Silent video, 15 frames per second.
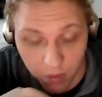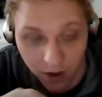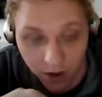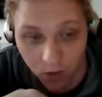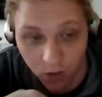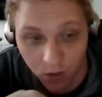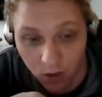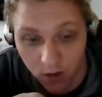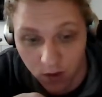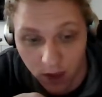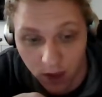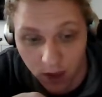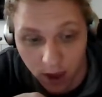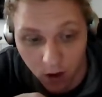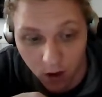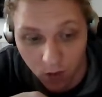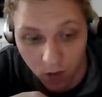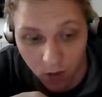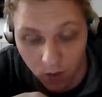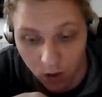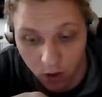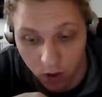do not care
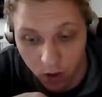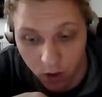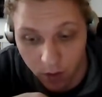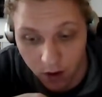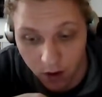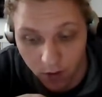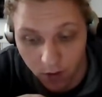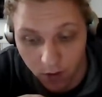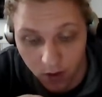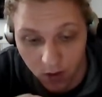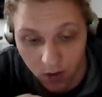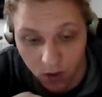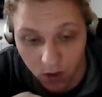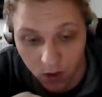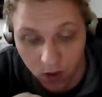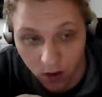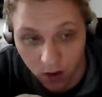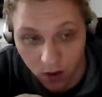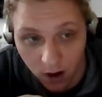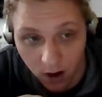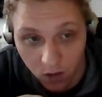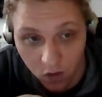for our beloved
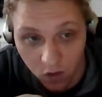titles,